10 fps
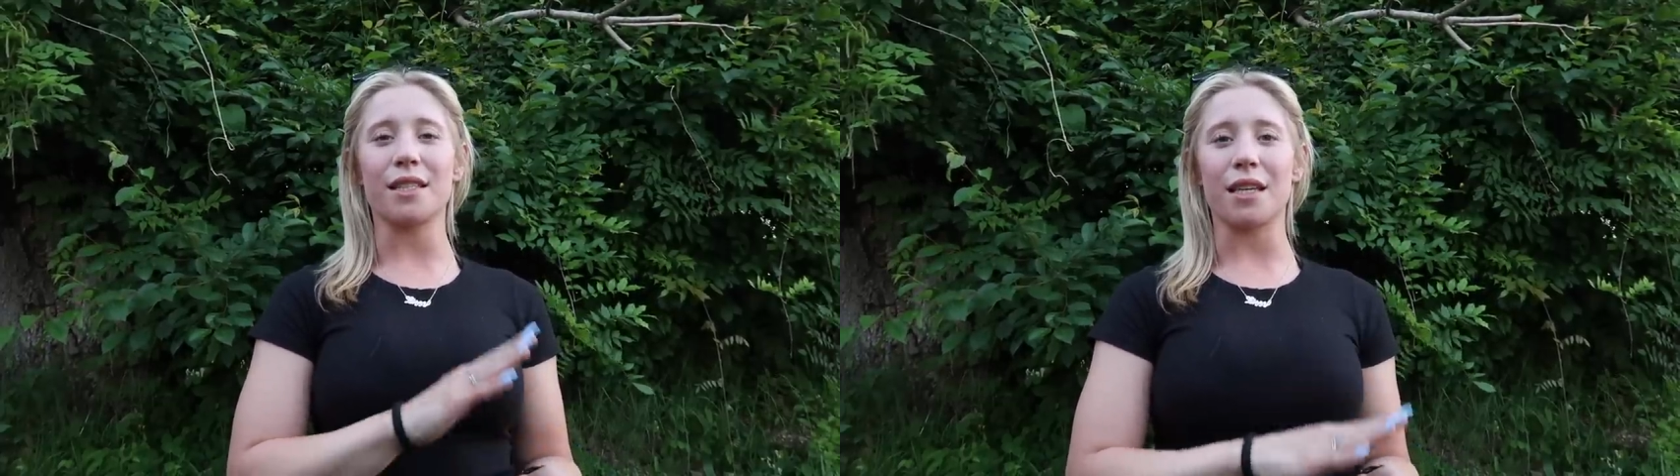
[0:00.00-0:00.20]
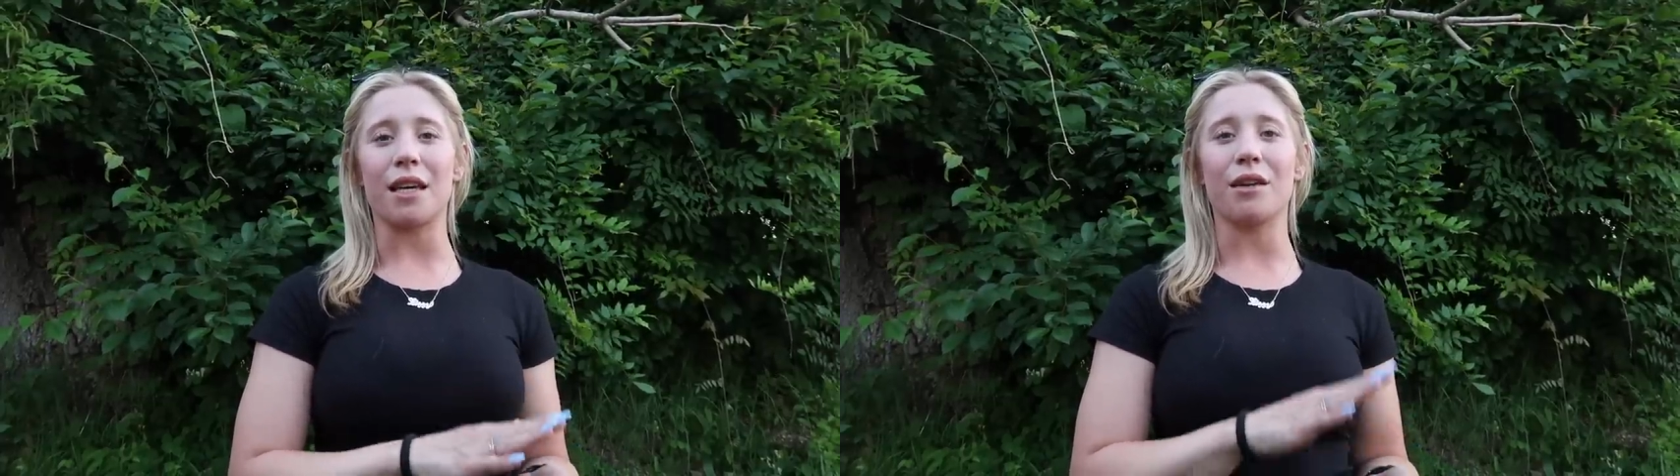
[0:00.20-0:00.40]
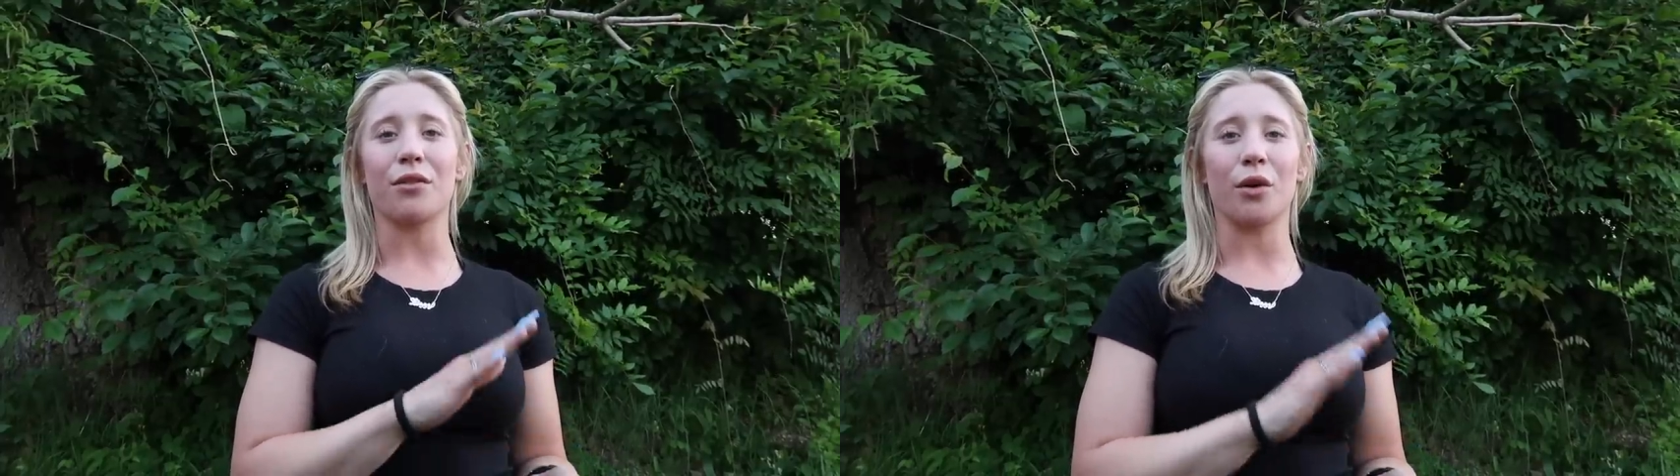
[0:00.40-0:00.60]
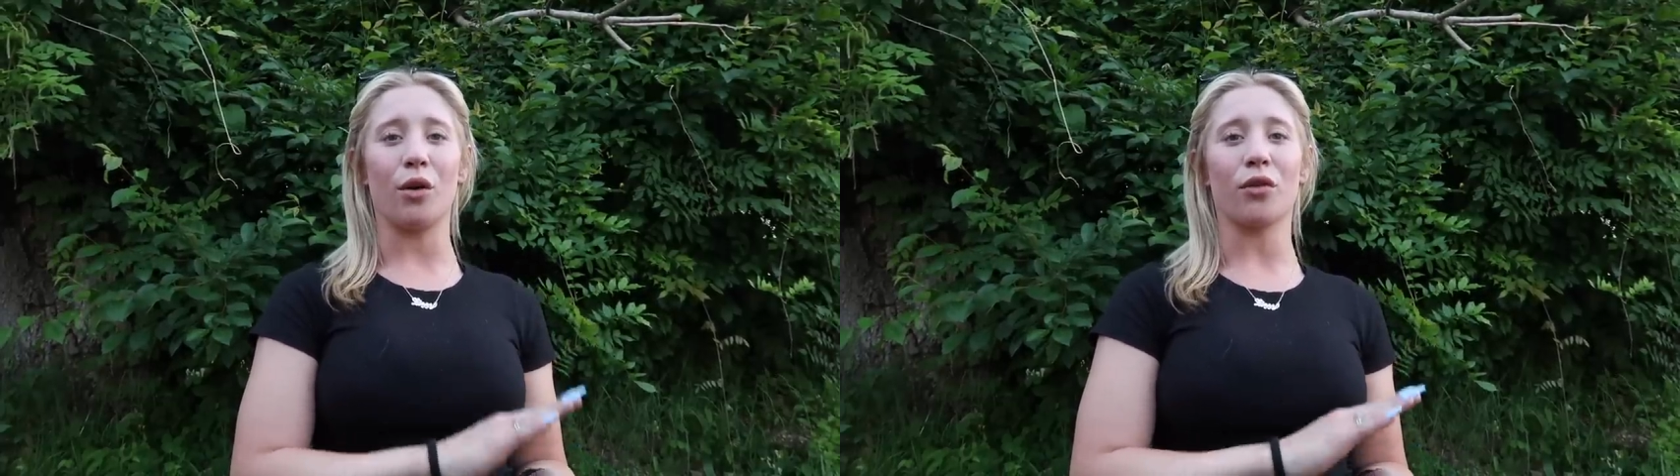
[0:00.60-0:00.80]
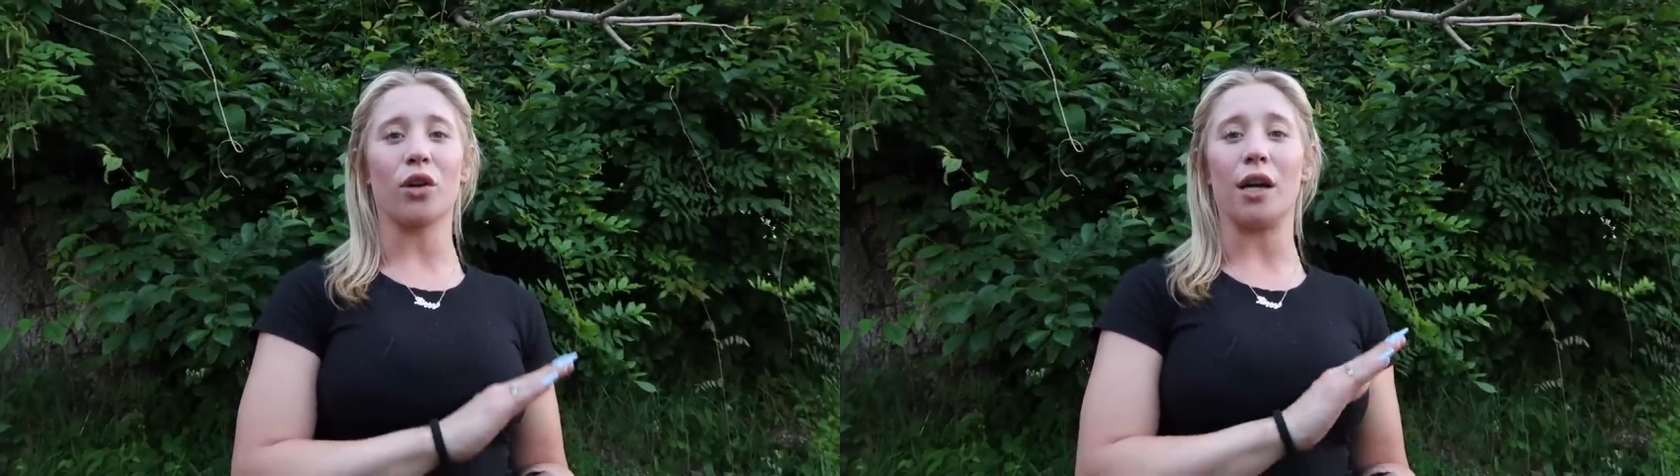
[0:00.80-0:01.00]
ski for
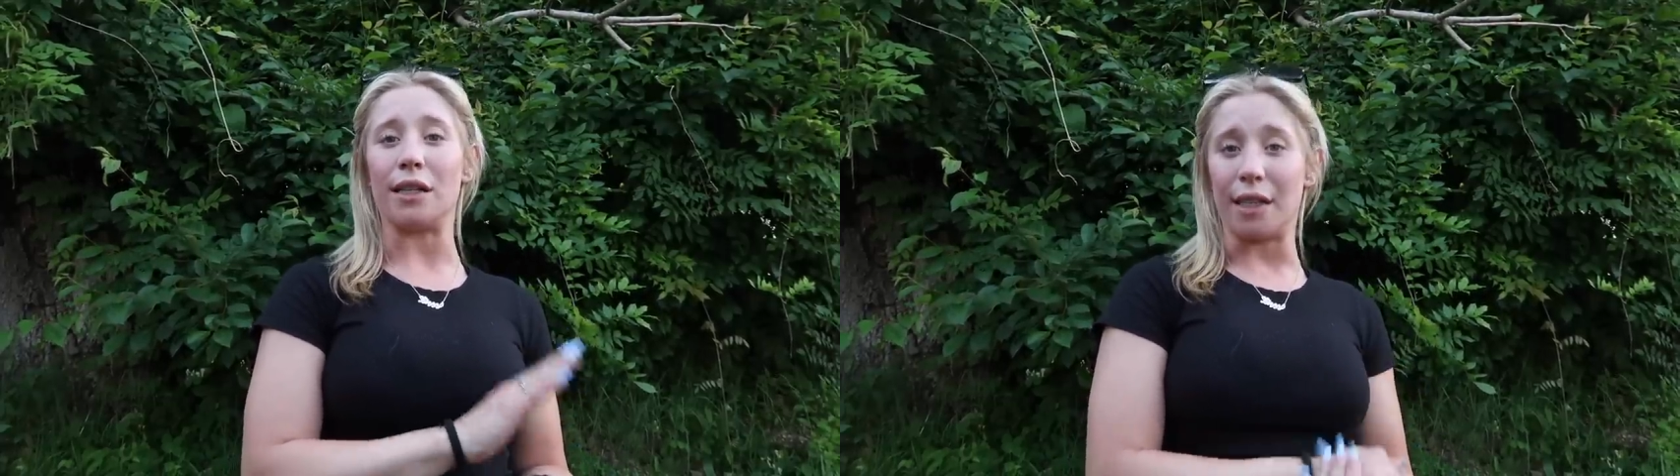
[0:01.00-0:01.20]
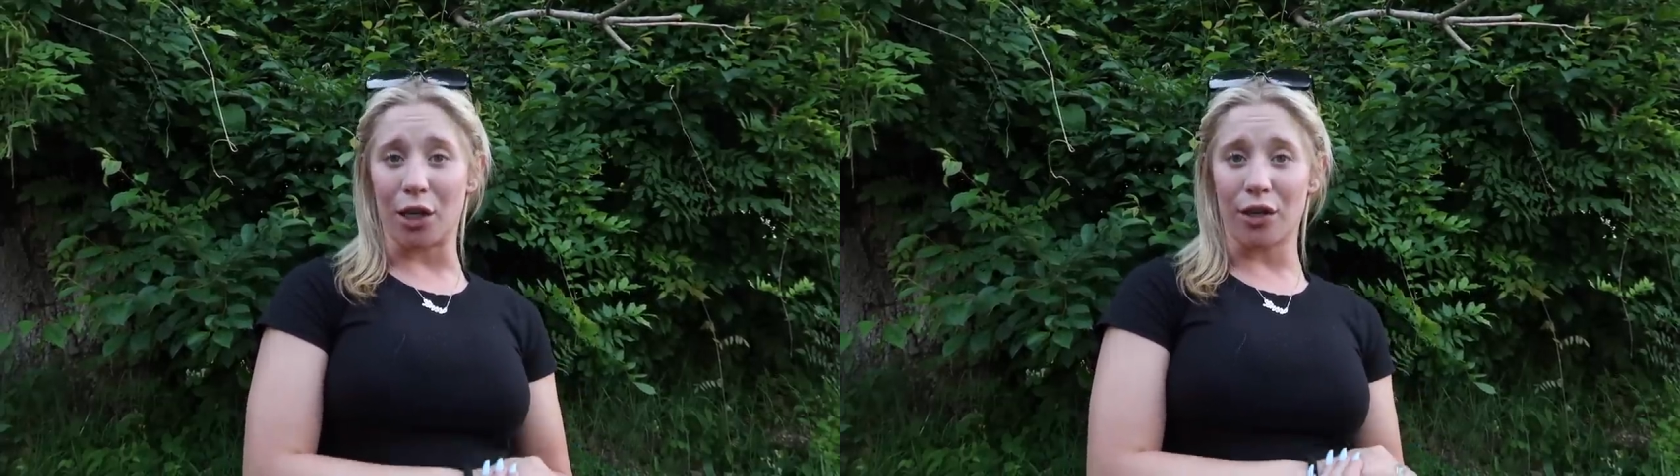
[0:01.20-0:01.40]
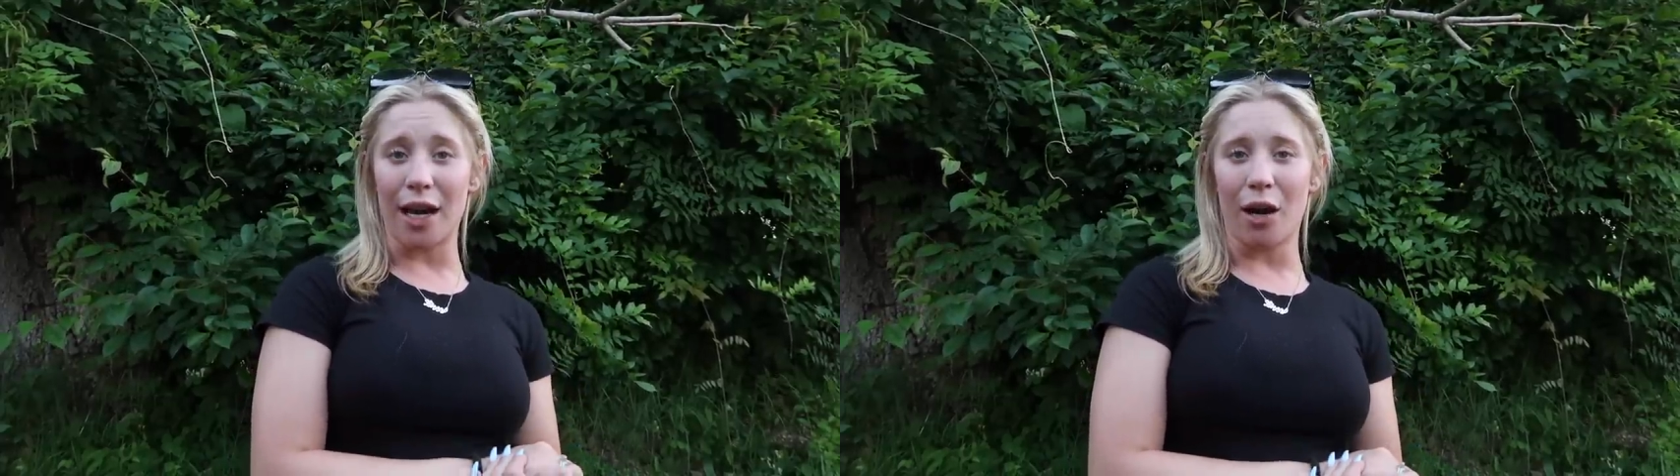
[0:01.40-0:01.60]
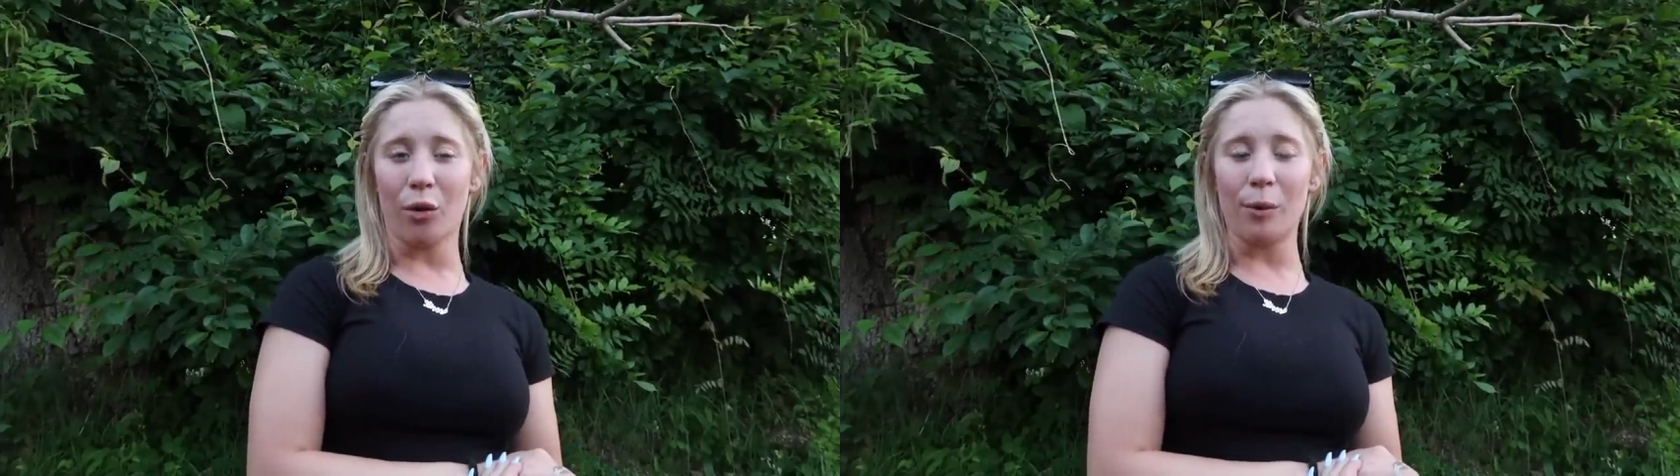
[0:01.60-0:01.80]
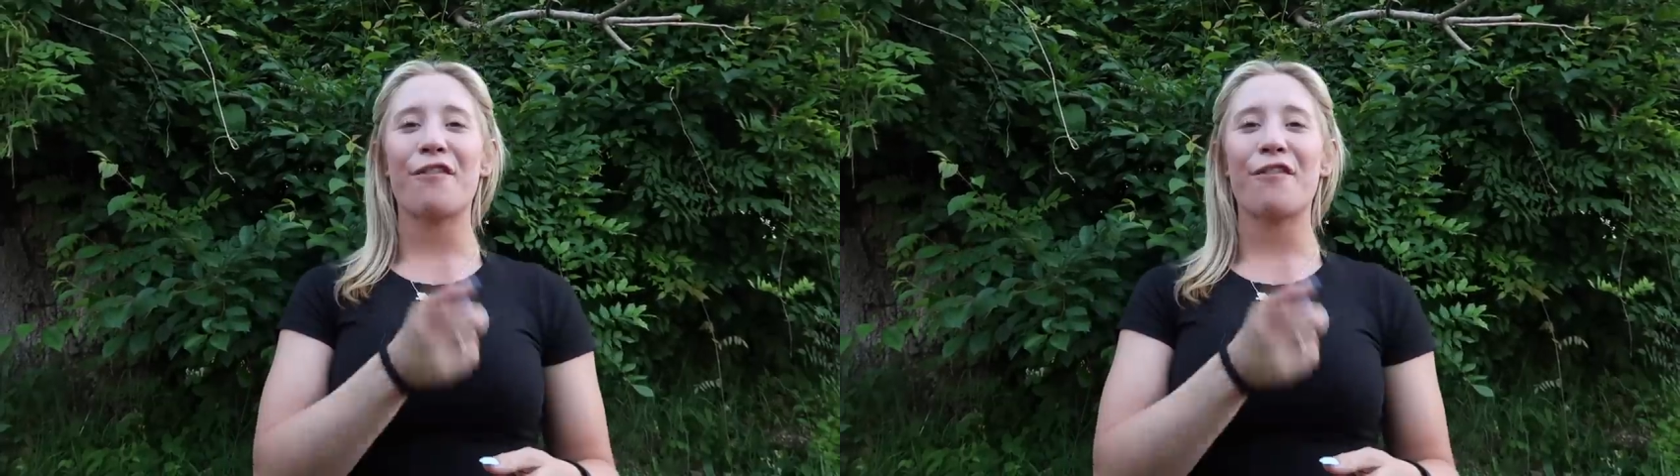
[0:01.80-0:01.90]
over a year now.